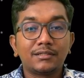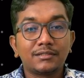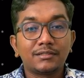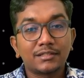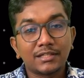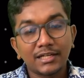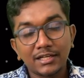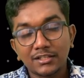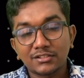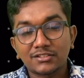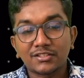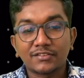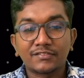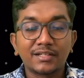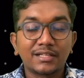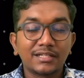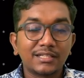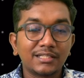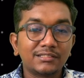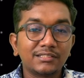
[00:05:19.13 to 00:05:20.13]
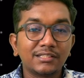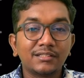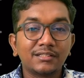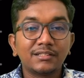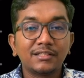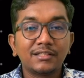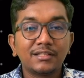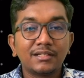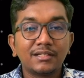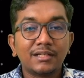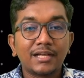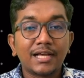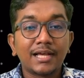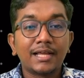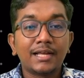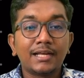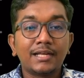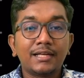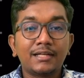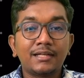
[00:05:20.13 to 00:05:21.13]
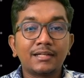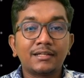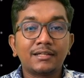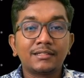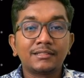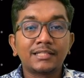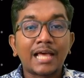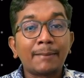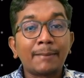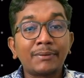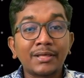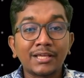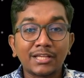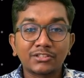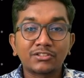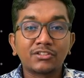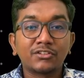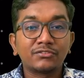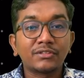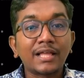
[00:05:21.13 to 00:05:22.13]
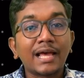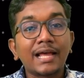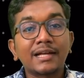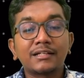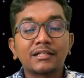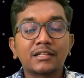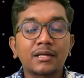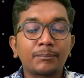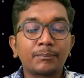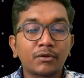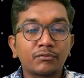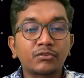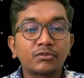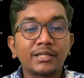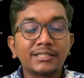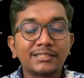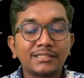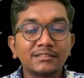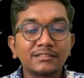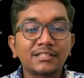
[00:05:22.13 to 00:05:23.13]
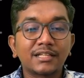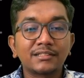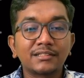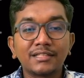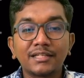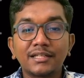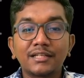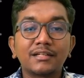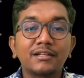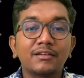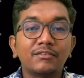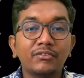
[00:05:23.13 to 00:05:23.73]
radius of curvature, and the application of that, couple of questions are there,